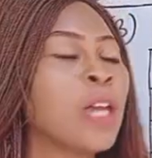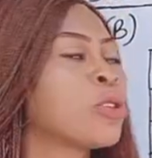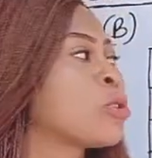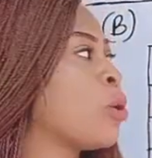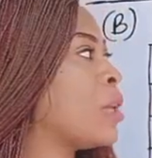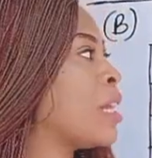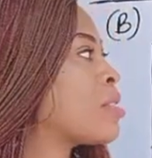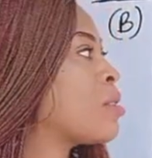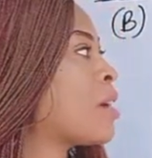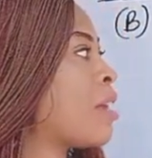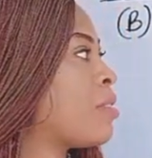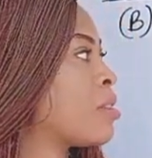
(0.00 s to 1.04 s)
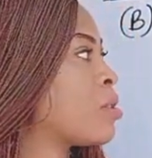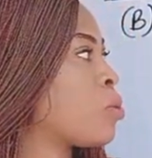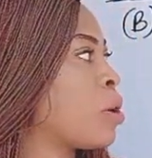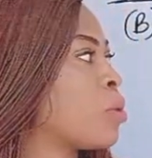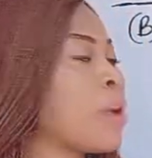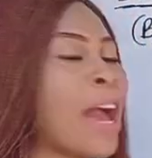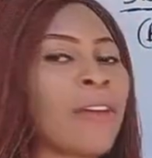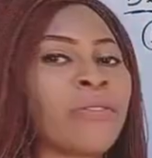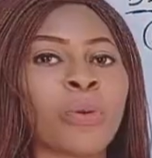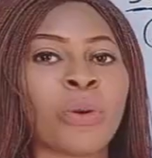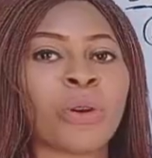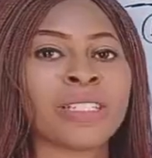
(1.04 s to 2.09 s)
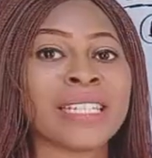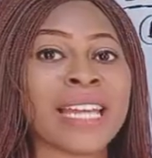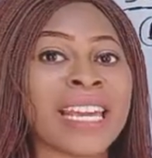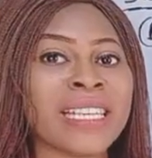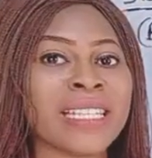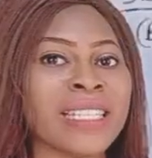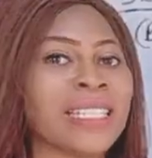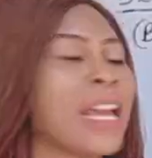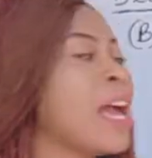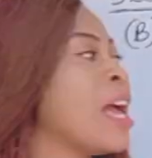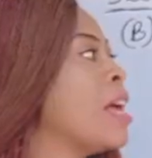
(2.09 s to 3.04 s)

So let's look at this word. We have the word days.